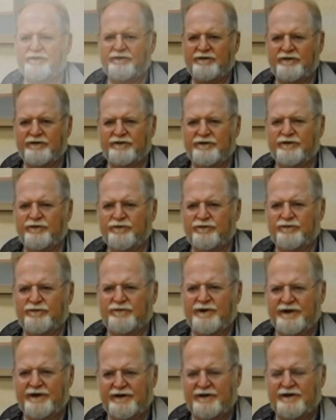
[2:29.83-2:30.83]
You don't
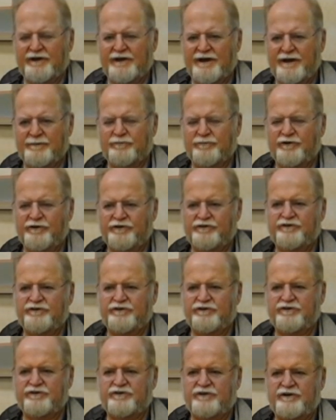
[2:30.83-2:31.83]
write a
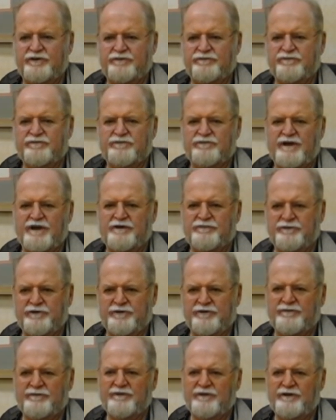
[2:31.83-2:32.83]
collaboration to save
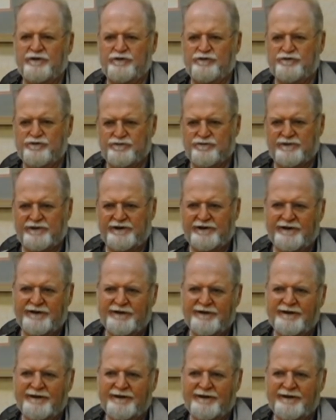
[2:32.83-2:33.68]
effort, usually.